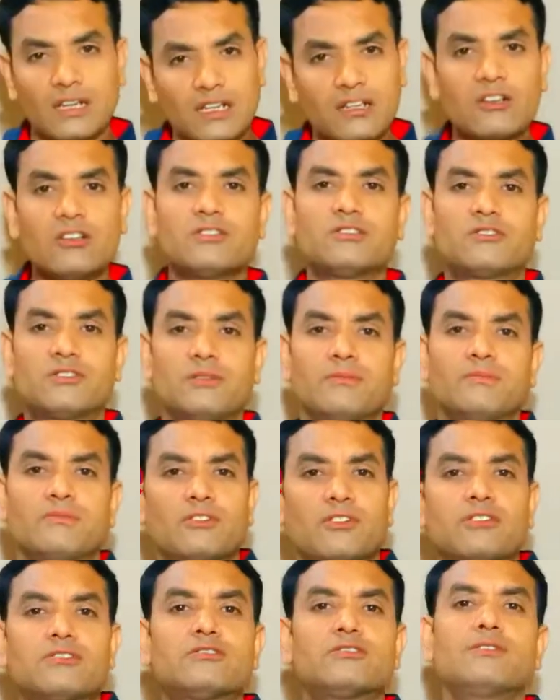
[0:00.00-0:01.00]
La
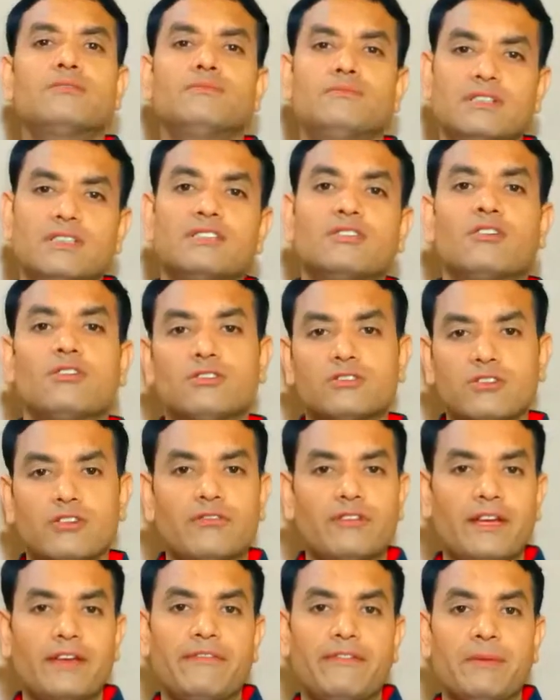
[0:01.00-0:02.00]
costume. Costume is
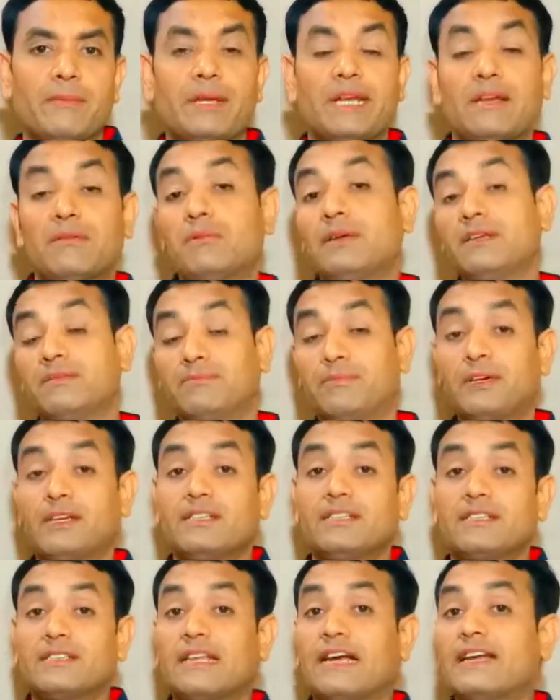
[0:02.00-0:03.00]
also a very familiar word,
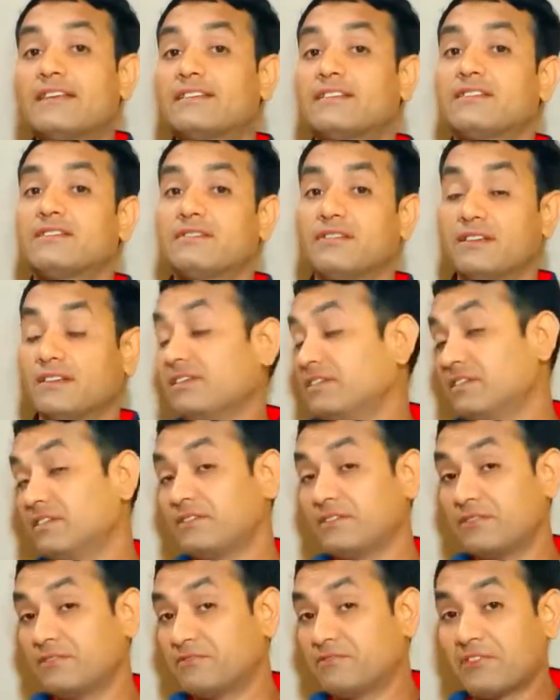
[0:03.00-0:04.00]
but that
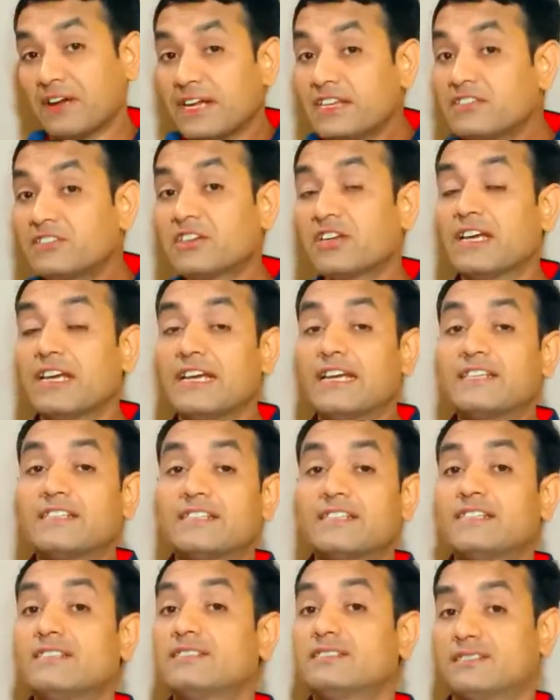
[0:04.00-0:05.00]
in French
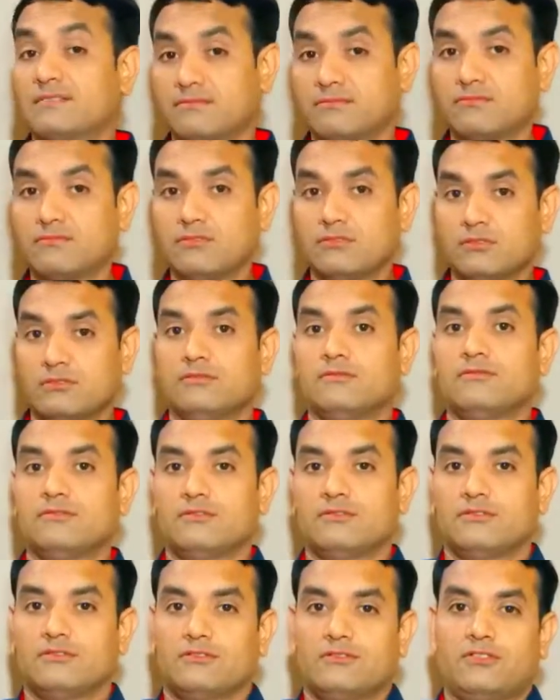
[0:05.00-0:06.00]
it is
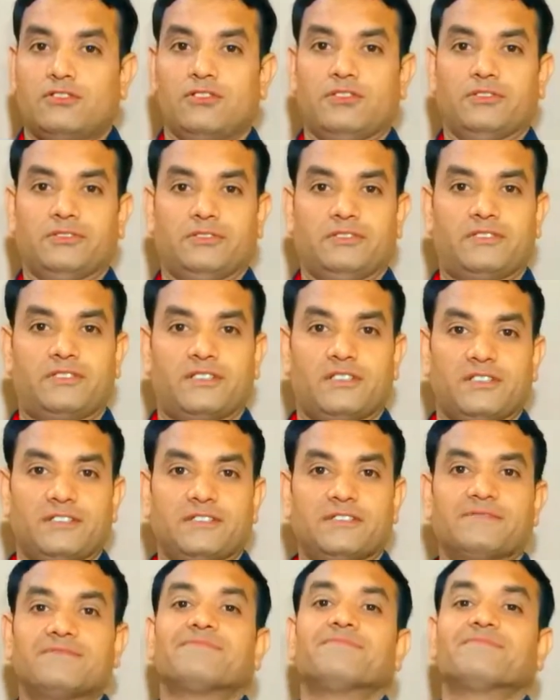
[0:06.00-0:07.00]
suit.
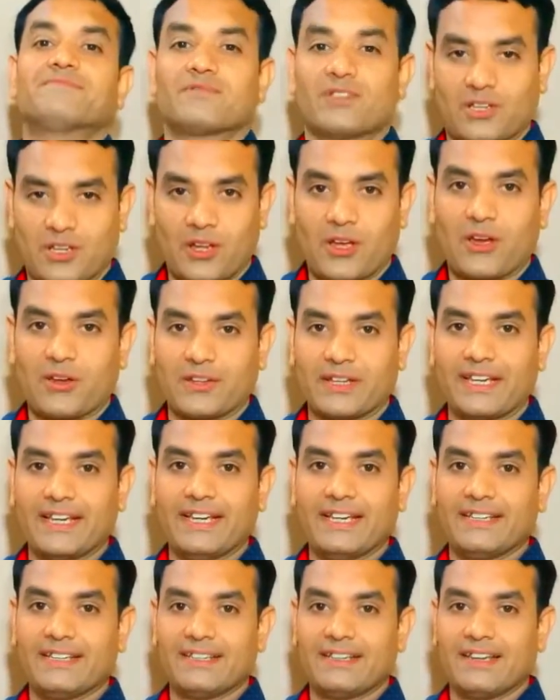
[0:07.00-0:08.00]

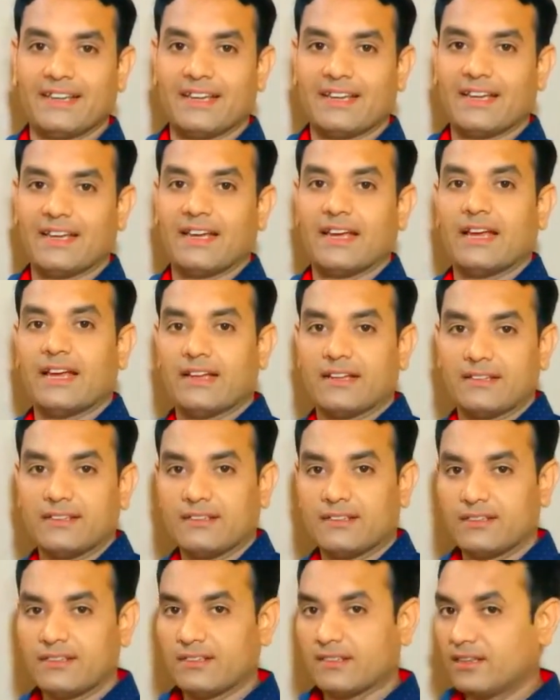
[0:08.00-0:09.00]
Okay.
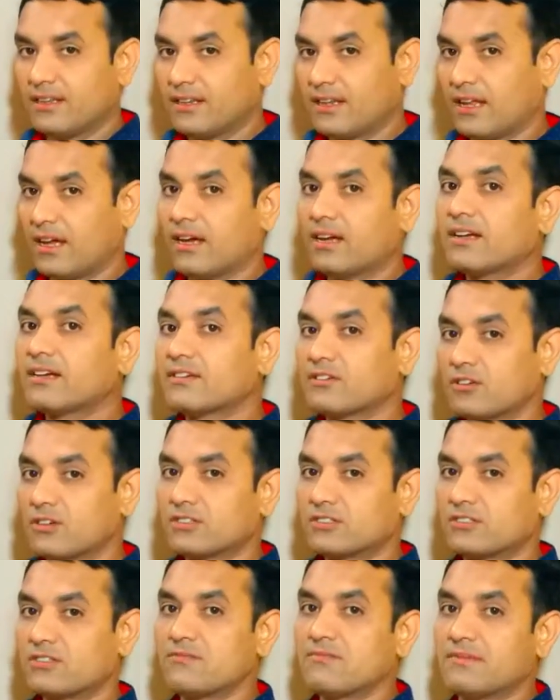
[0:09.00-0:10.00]
La
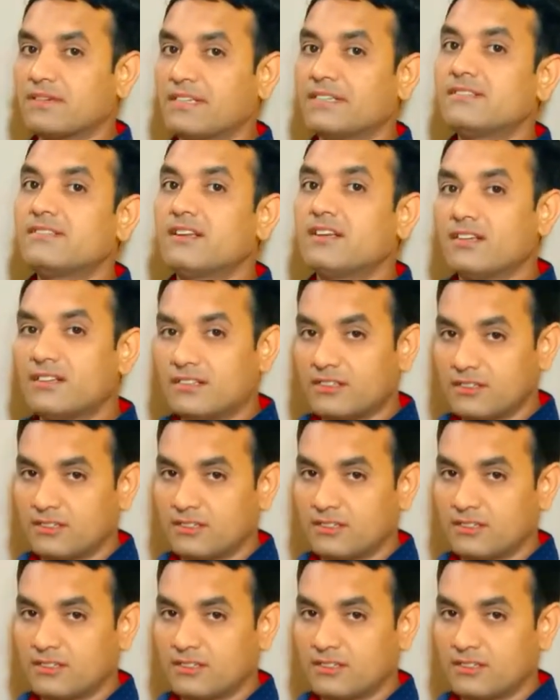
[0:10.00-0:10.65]
costume is